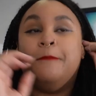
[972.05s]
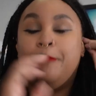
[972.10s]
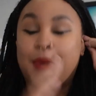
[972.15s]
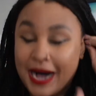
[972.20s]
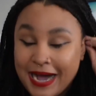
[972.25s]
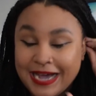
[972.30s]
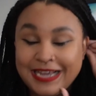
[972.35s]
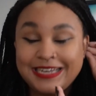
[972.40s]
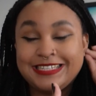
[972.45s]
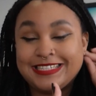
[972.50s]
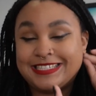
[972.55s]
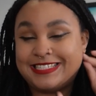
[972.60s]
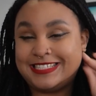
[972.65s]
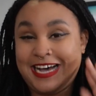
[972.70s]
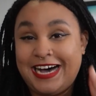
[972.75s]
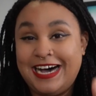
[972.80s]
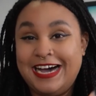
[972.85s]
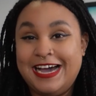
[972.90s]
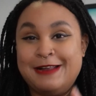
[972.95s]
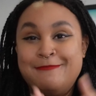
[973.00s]
by
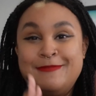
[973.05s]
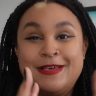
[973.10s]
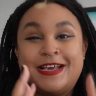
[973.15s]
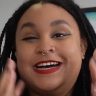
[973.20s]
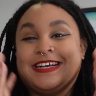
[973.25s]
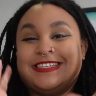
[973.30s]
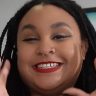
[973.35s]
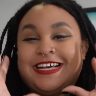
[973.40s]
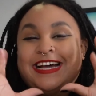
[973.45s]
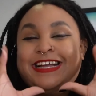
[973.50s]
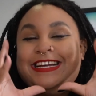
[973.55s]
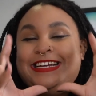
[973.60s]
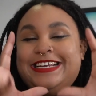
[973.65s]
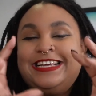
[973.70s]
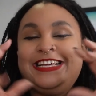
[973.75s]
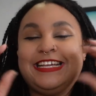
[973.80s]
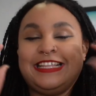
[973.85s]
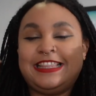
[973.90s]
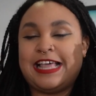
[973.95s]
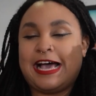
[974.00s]
design because I
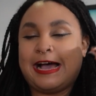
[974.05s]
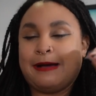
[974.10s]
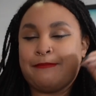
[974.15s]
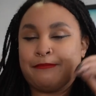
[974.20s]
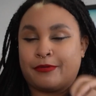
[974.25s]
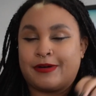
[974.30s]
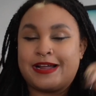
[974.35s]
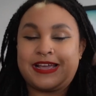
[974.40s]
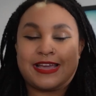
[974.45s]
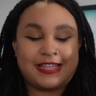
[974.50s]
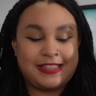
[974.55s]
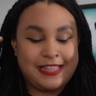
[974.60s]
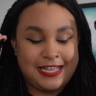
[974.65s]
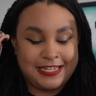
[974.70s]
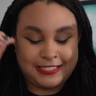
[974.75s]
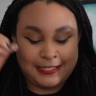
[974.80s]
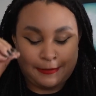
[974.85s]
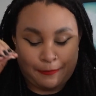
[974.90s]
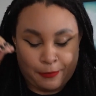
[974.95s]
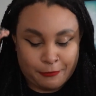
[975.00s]
need that break and
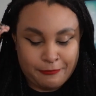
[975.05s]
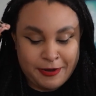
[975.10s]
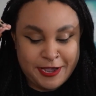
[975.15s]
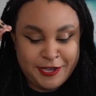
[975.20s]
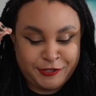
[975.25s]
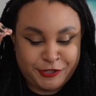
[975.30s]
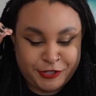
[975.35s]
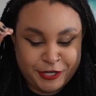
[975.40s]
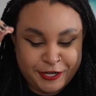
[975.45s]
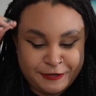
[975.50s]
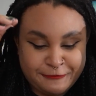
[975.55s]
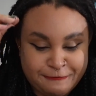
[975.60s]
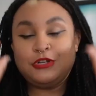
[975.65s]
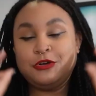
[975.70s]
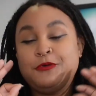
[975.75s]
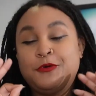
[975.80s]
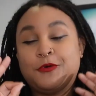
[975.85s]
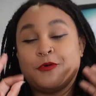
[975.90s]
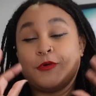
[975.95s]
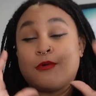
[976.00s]
that separation.
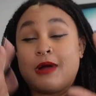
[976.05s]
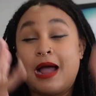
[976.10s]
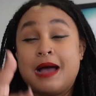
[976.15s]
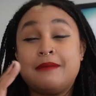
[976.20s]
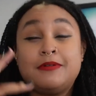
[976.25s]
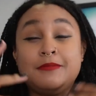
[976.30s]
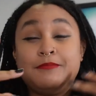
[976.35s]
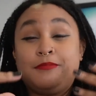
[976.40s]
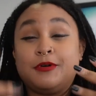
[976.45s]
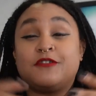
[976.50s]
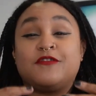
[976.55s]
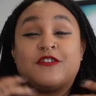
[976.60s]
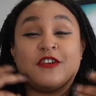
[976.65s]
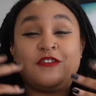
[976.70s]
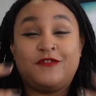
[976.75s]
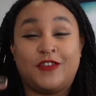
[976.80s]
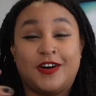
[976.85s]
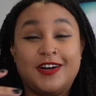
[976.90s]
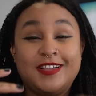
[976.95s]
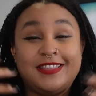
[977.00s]
To grab a book for
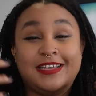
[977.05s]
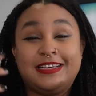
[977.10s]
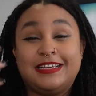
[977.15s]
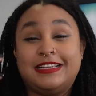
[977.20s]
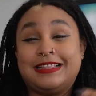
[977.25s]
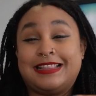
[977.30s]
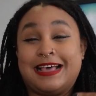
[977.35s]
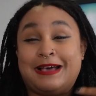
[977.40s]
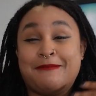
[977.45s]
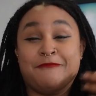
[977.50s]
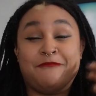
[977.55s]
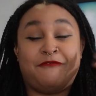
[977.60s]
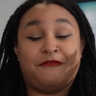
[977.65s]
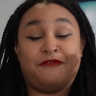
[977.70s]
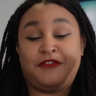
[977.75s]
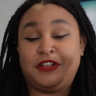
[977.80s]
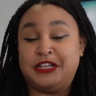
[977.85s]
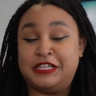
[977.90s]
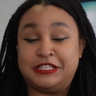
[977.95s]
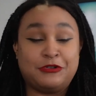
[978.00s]
fun that
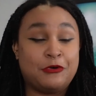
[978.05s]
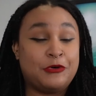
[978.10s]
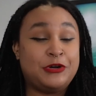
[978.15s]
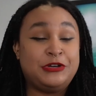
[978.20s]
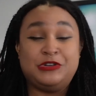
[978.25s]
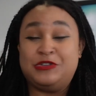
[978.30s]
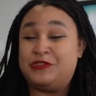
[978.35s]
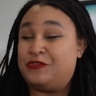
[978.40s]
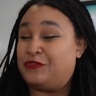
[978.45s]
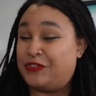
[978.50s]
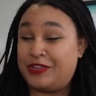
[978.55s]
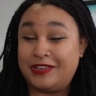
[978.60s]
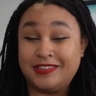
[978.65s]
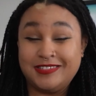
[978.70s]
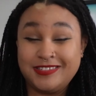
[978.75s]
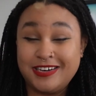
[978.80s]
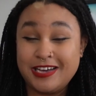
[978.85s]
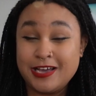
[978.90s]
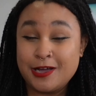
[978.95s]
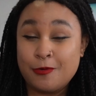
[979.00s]
is going to
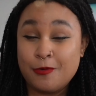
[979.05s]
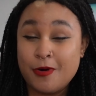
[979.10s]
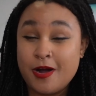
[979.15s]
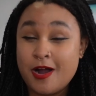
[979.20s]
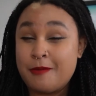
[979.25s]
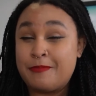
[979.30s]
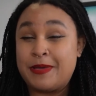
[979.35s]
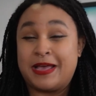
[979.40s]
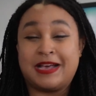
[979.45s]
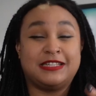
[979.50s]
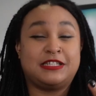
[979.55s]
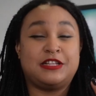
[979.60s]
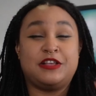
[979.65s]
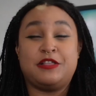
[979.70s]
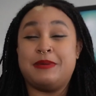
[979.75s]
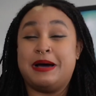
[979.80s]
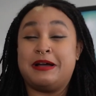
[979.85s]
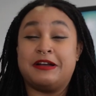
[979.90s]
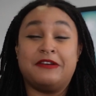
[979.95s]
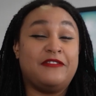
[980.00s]
feel like work because the
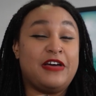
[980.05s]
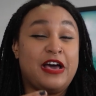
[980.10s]
amount of